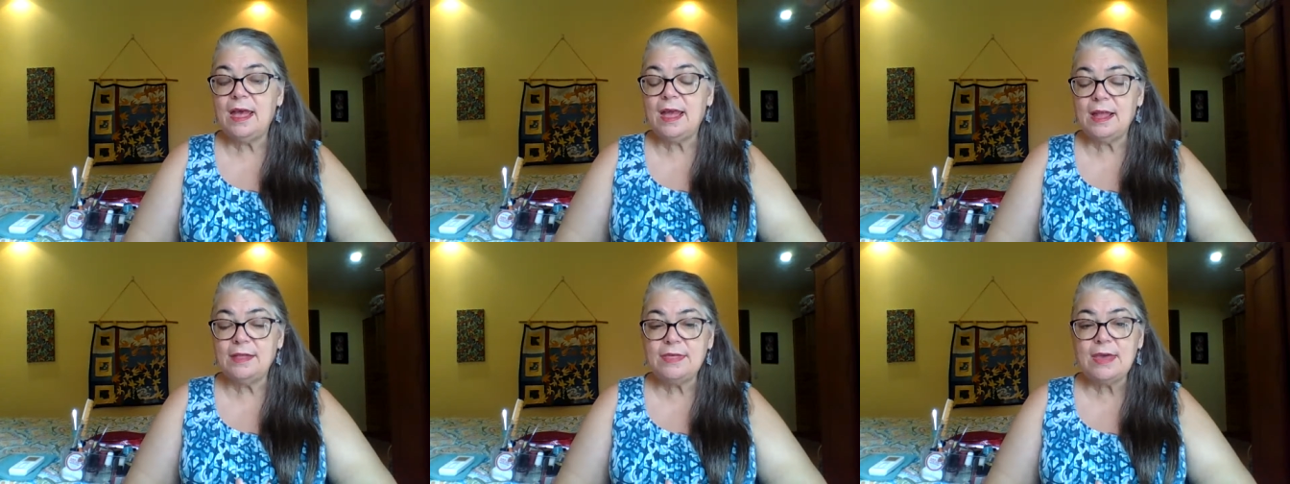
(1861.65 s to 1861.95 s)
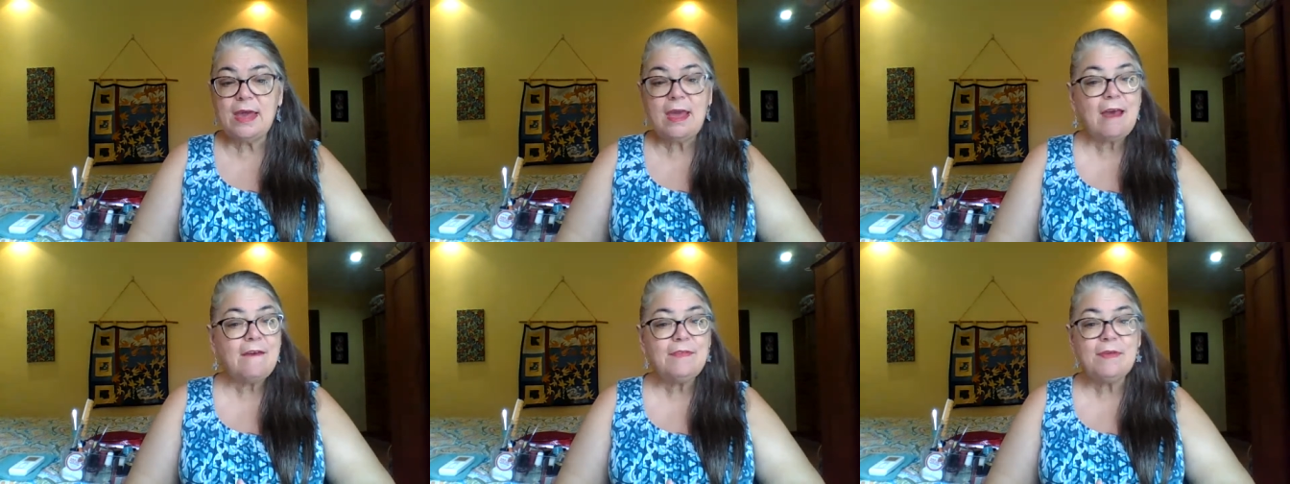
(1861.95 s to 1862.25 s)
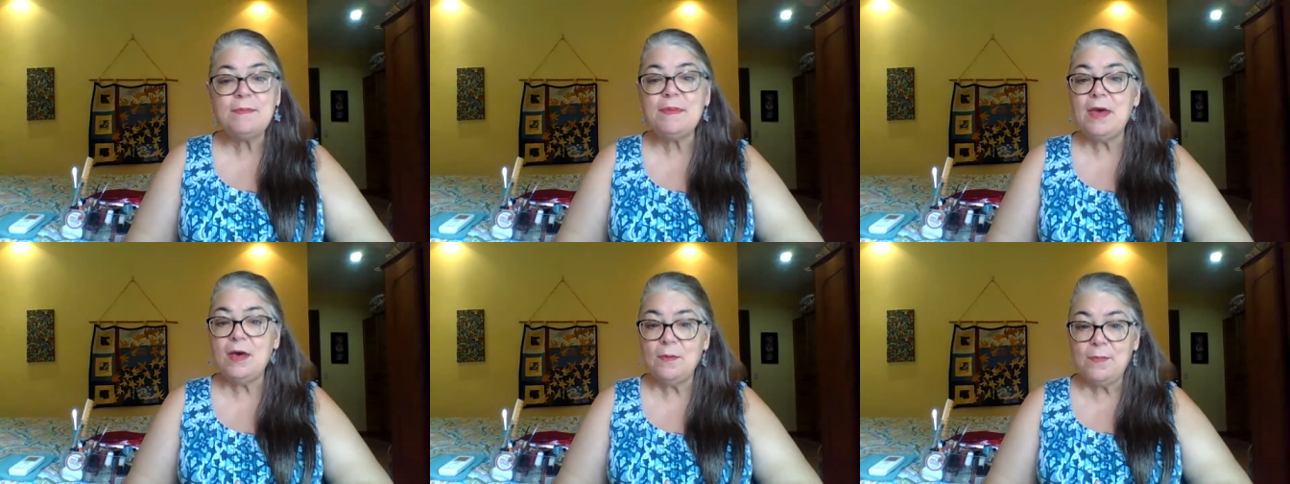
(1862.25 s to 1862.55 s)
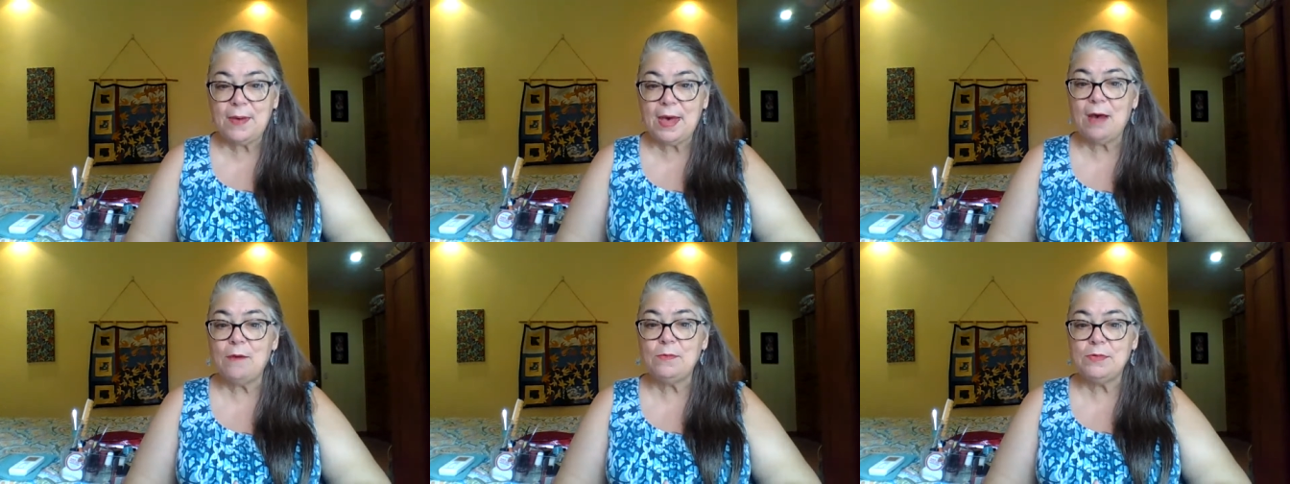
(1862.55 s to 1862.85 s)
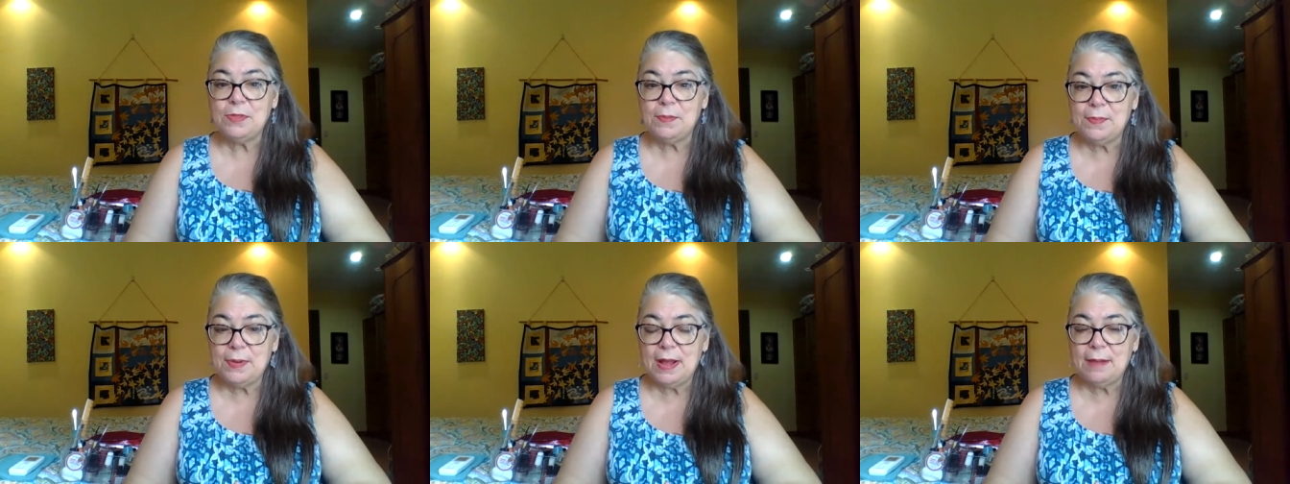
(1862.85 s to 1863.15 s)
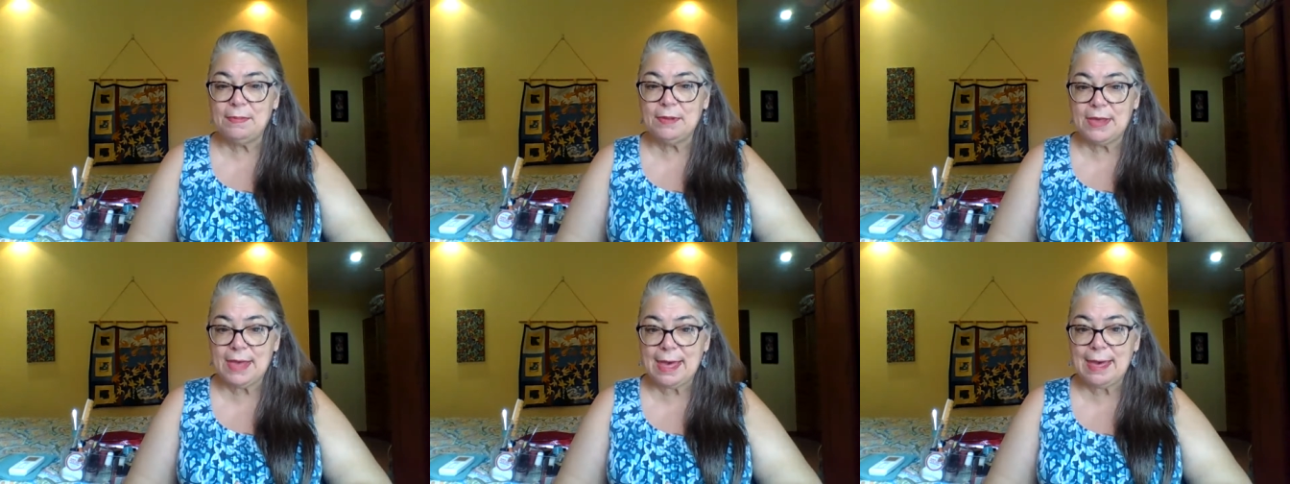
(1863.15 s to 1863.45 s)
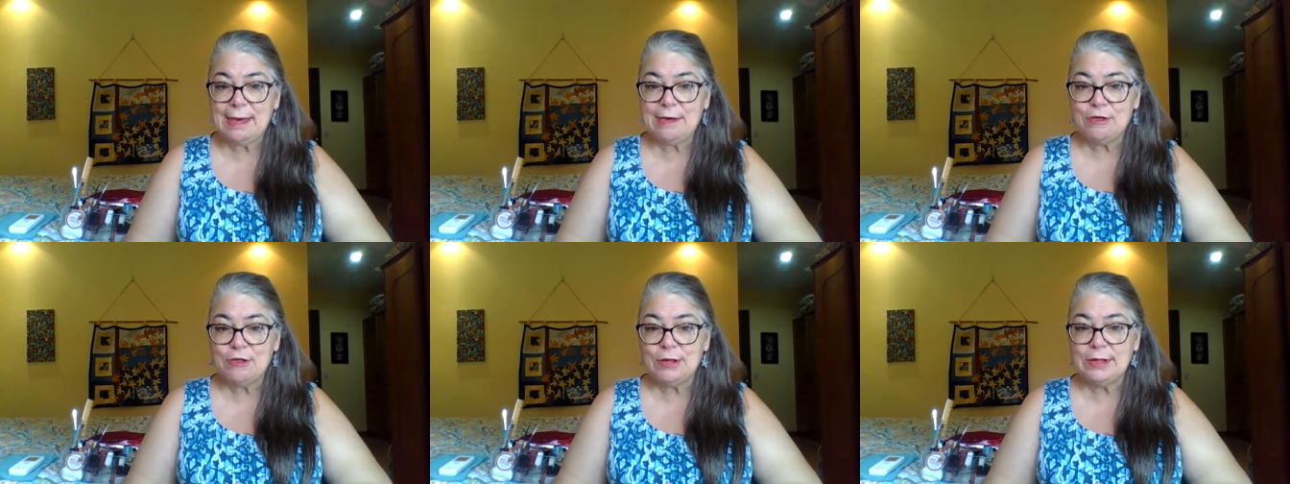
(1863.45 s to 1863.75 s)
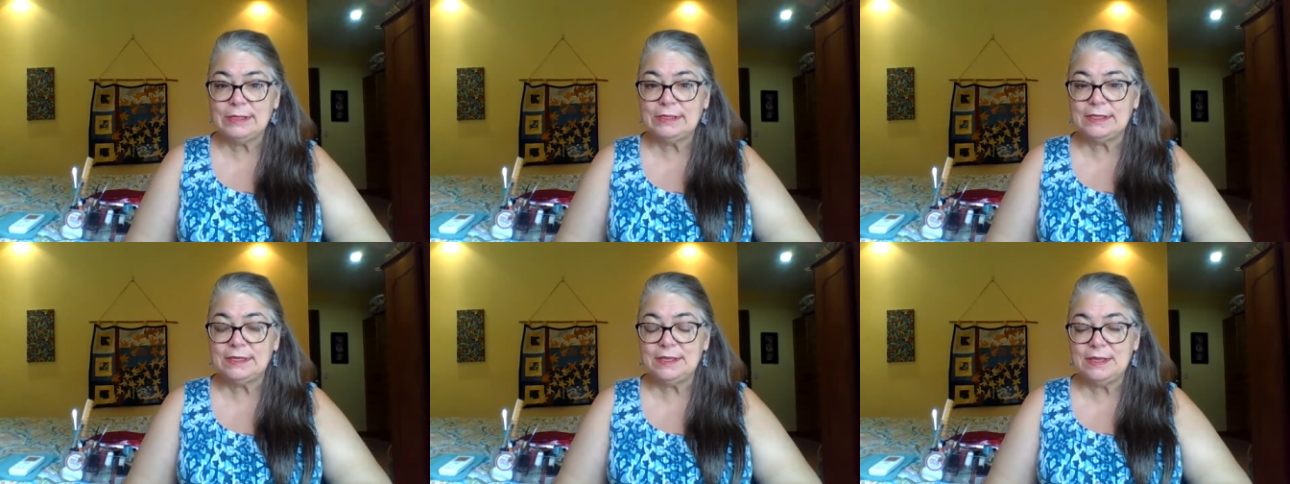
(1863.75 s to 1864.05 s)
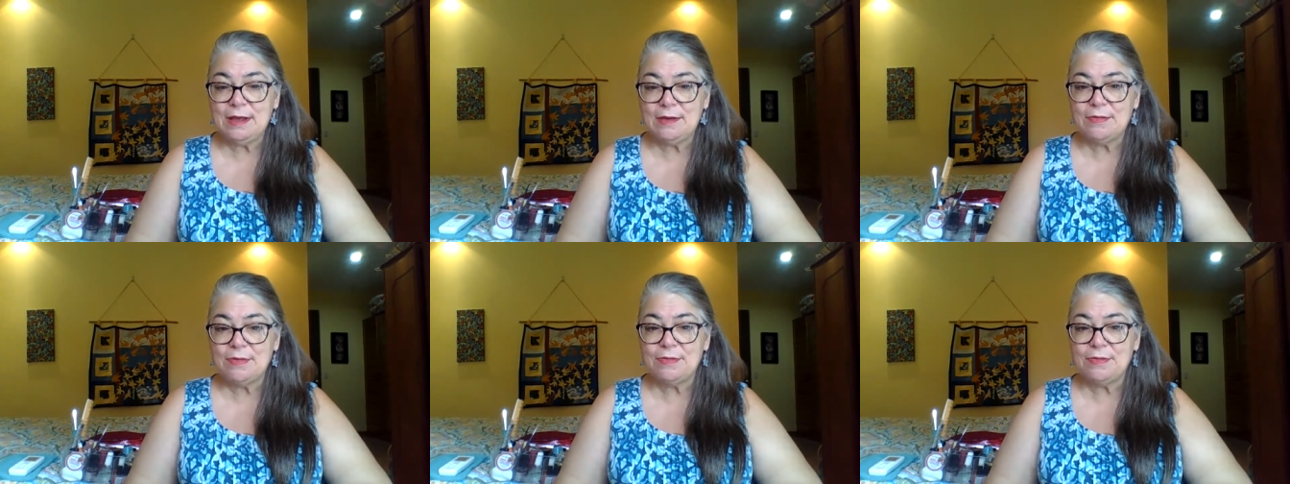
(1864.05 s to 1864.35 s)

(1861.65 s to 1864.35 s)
And they have them help out with the publications and the